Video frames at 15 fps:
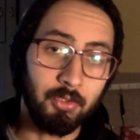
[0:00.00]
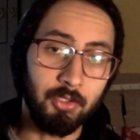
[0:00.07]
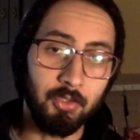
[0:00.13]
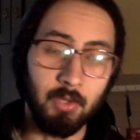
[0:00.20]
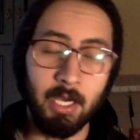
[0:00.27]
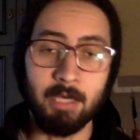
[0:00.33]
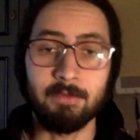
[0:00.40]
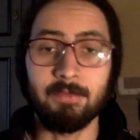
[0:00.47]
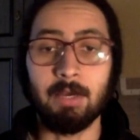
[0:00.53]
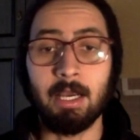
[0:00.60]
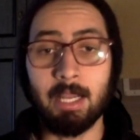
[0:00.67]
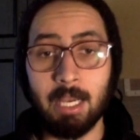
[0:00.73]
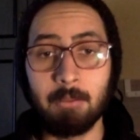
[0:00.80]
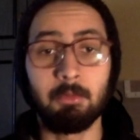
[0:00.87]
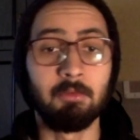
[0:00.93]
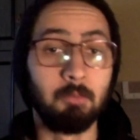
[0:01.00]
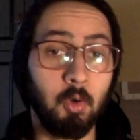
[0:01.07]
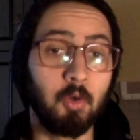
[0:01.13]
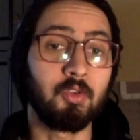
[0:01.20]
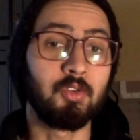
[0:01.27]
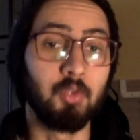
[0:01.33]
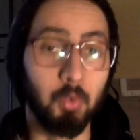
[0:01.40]
you have a couple
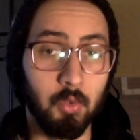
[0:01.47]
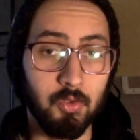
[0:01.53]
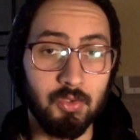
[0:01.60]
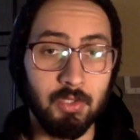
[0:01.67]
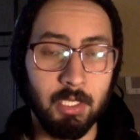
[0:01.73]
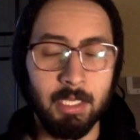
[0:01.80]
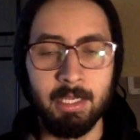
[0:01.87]
more tools.